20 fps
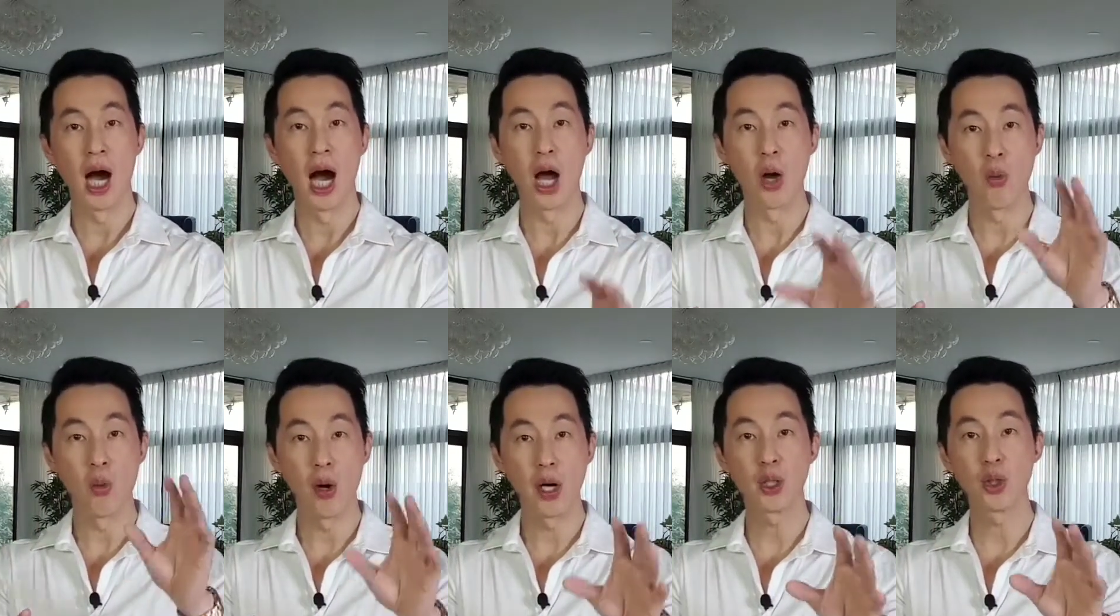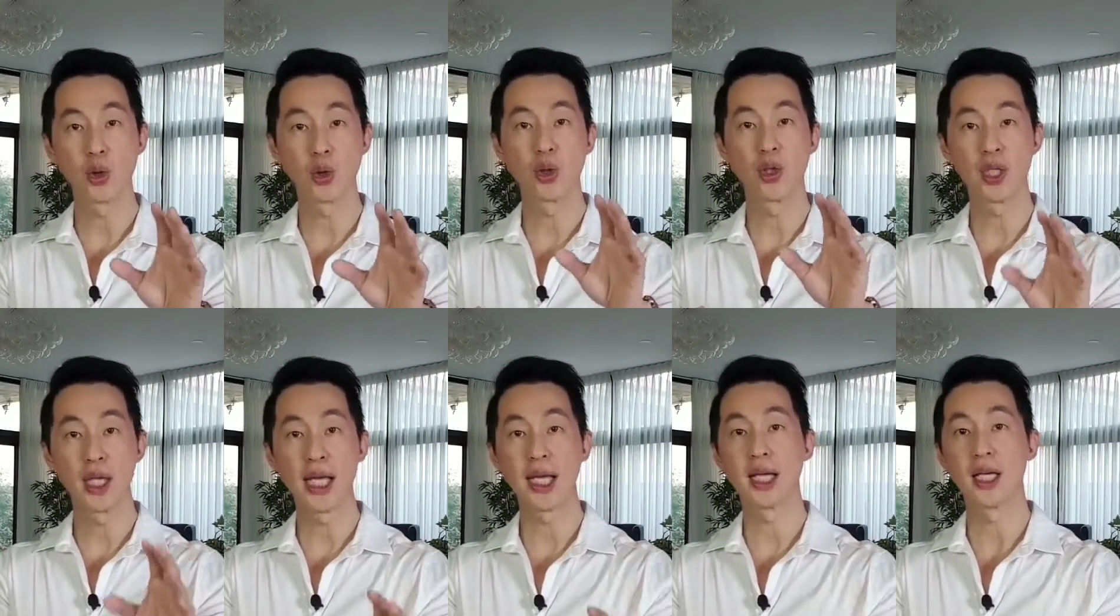I want you to
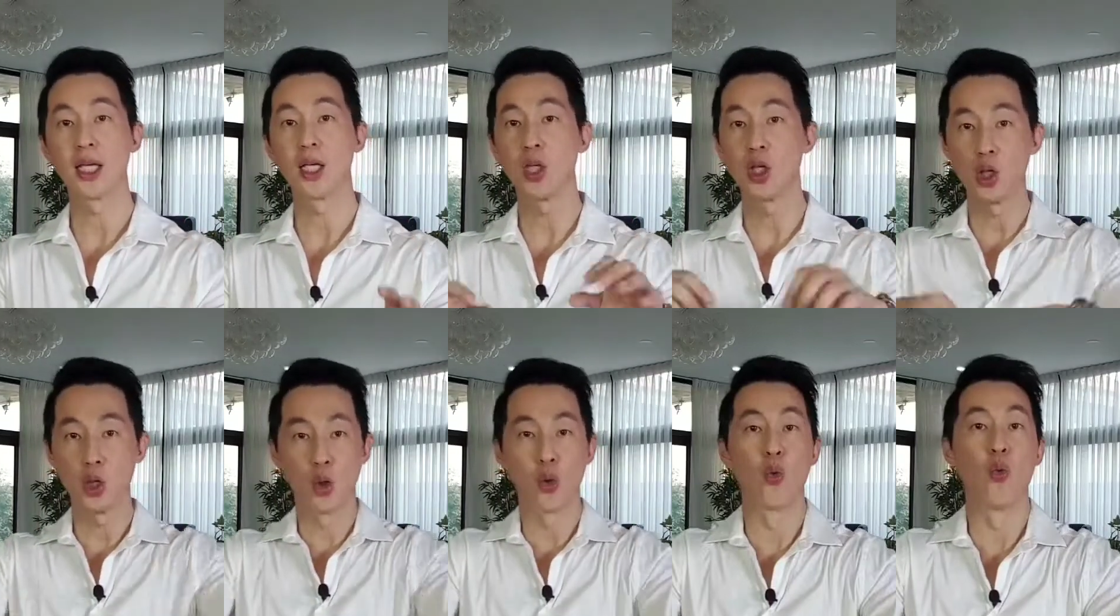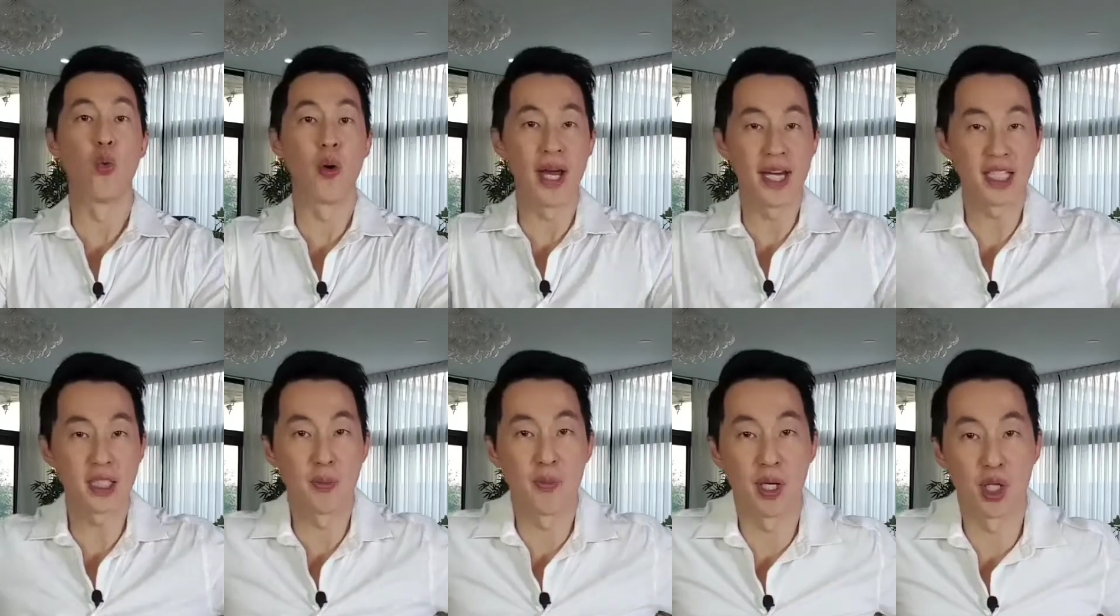take your
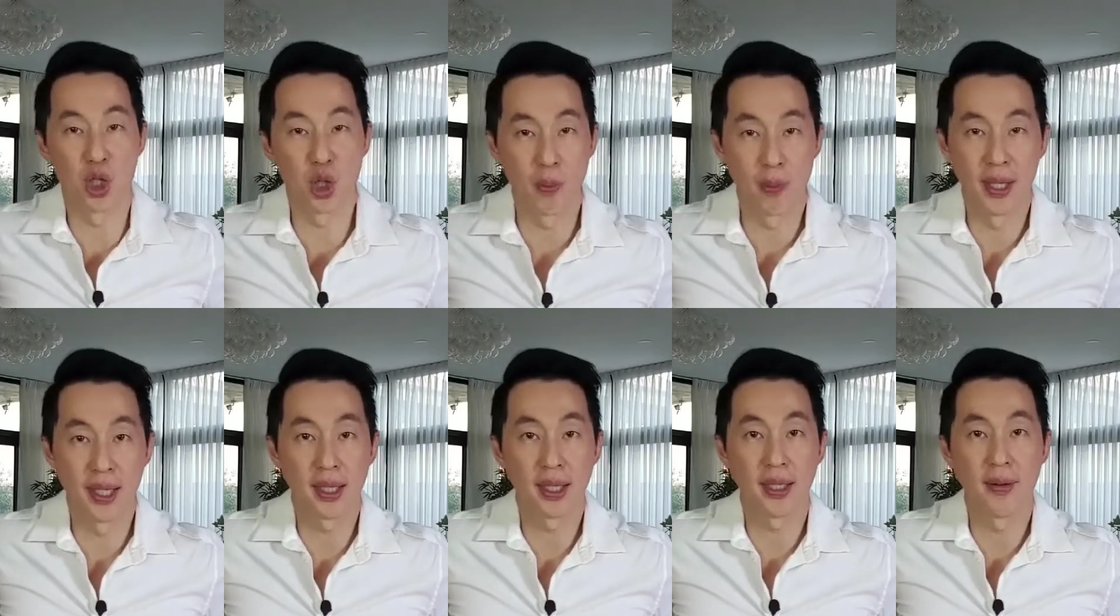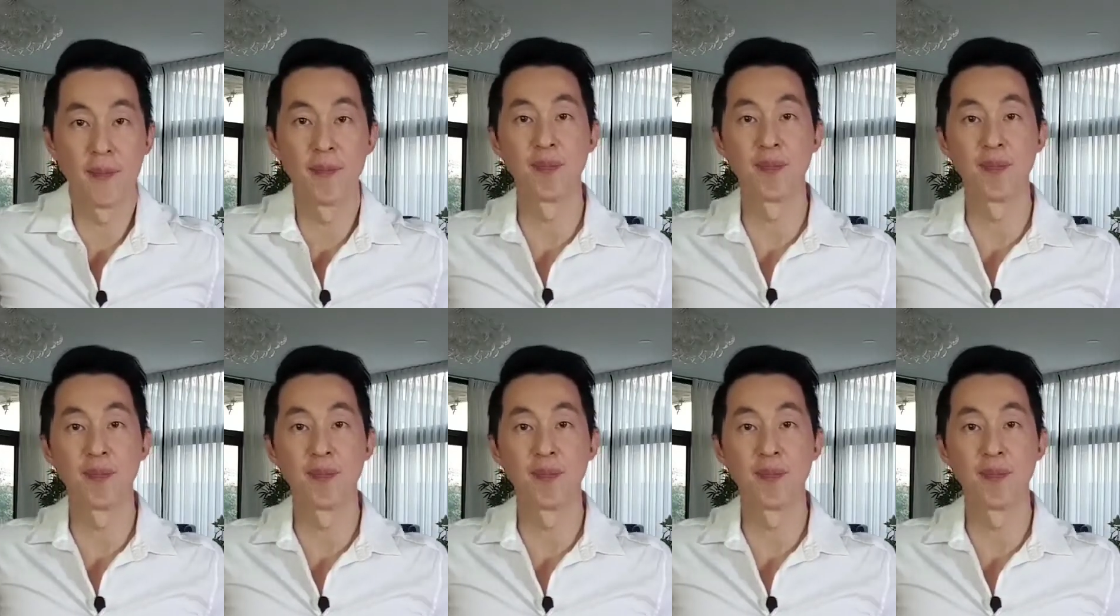waist measurement